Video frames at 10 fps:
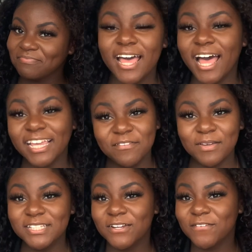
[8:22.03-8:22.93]
I give
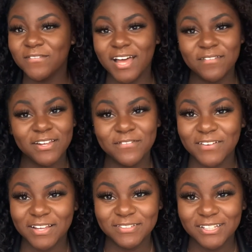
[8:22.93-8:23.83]
myself 5 out of
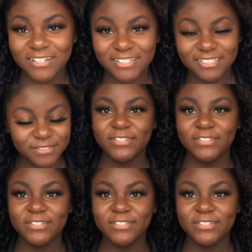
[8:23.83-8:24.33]
5 stars.